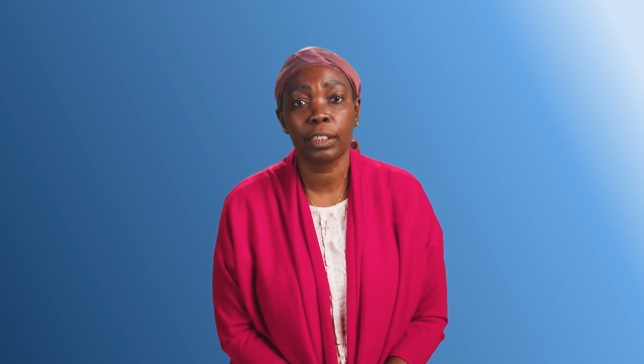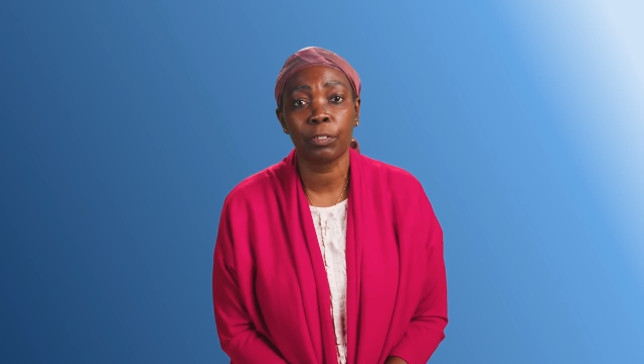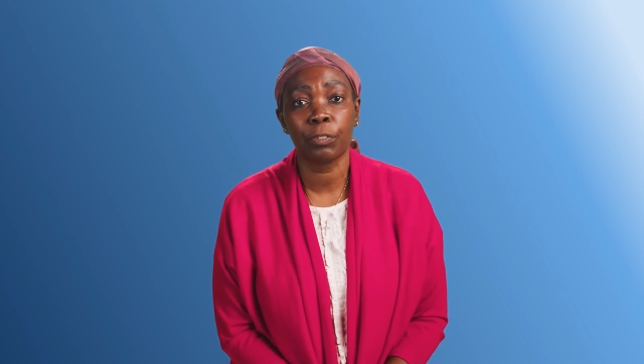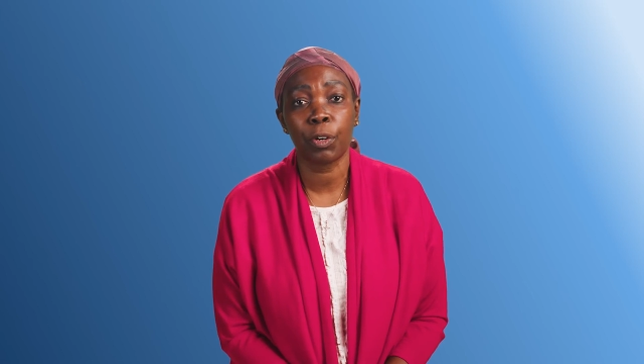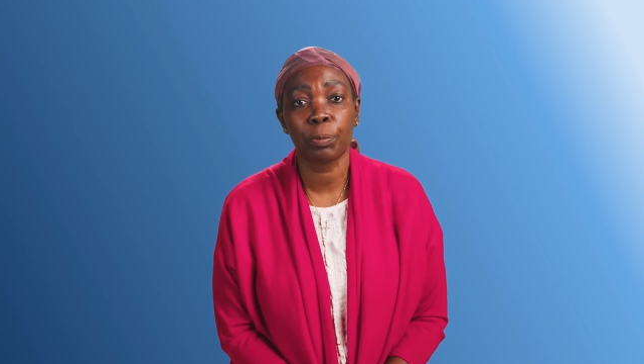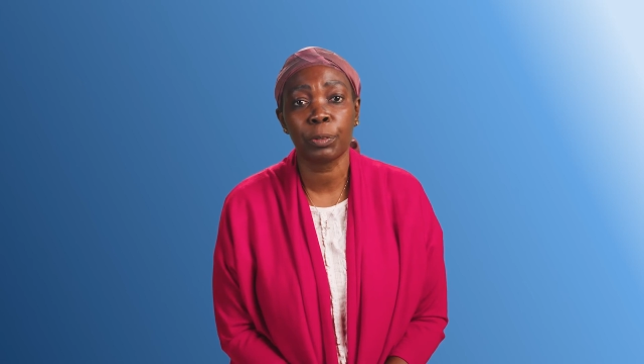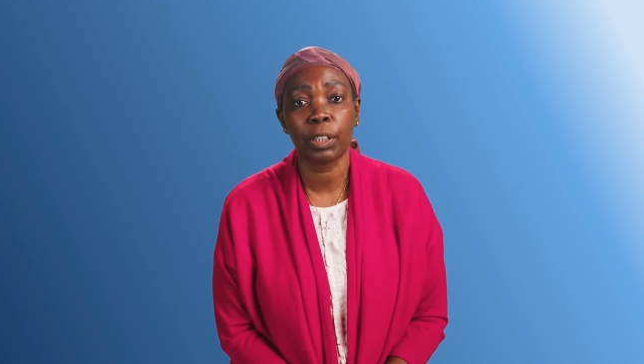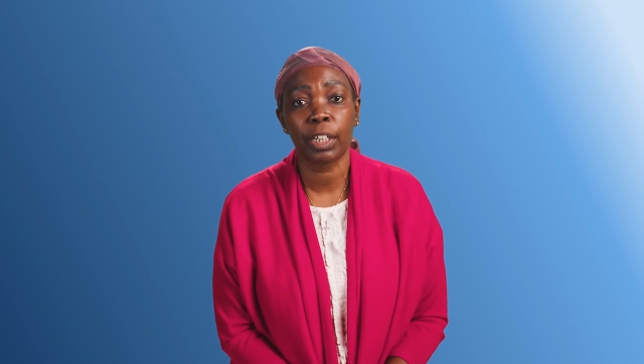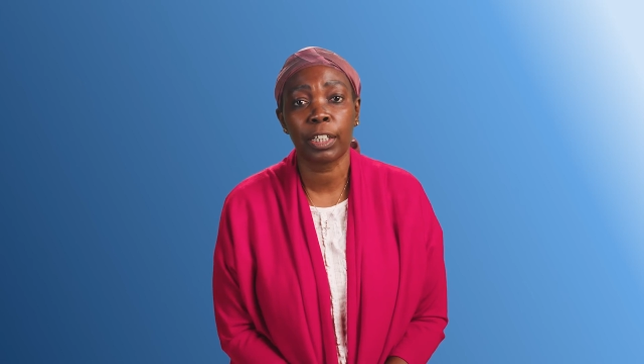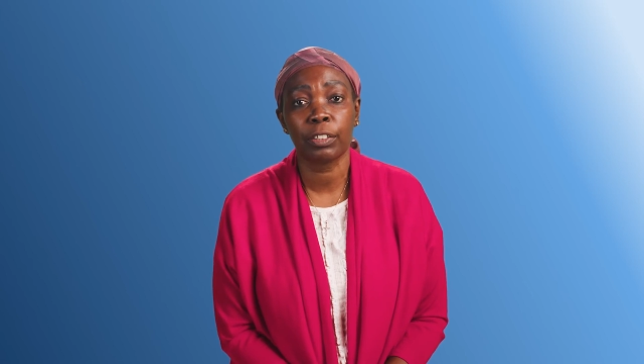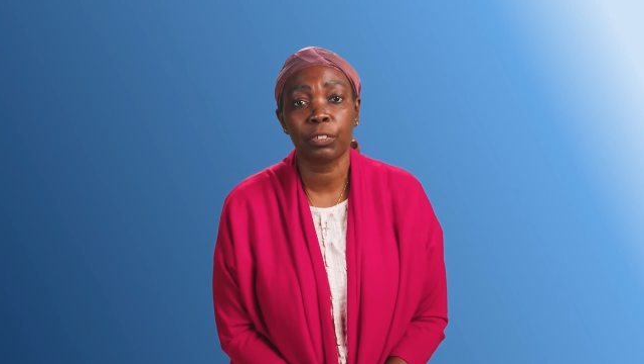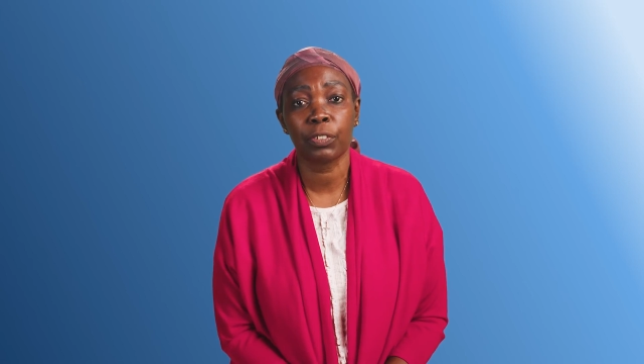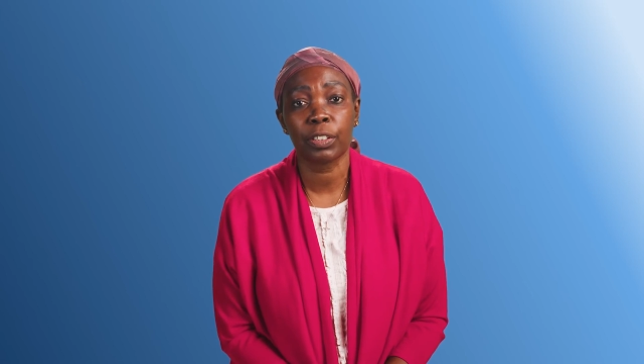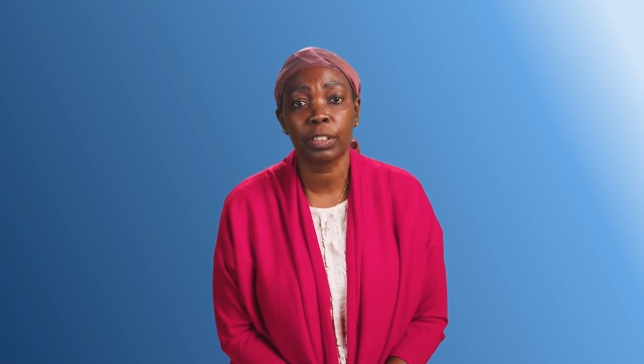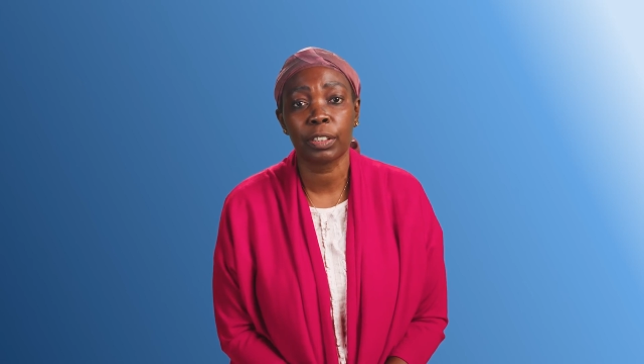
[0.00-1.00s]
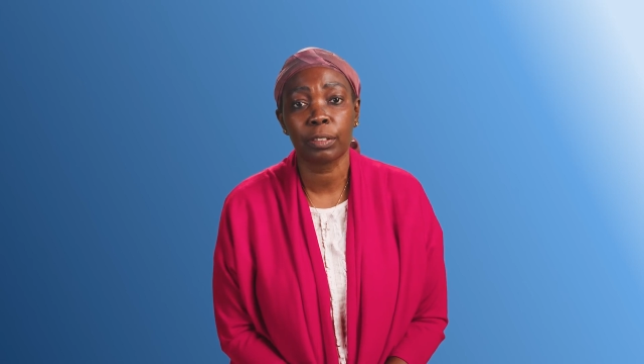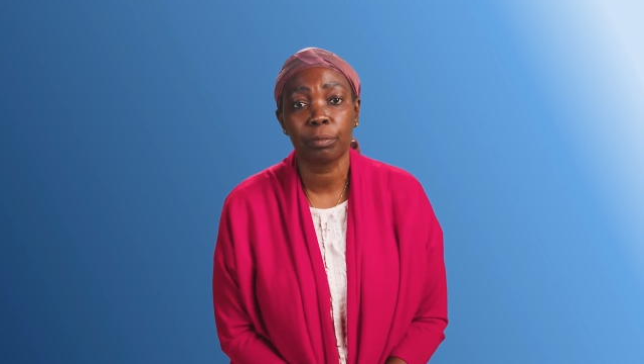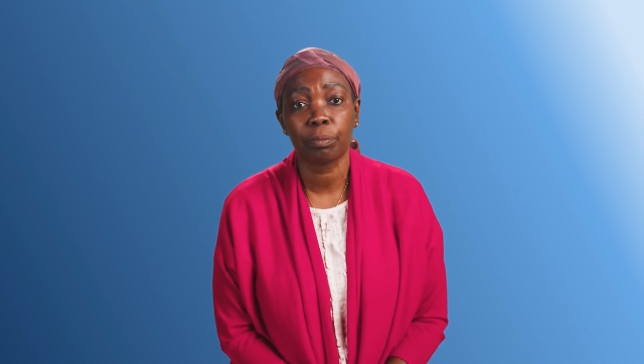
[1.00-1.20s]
developed countries.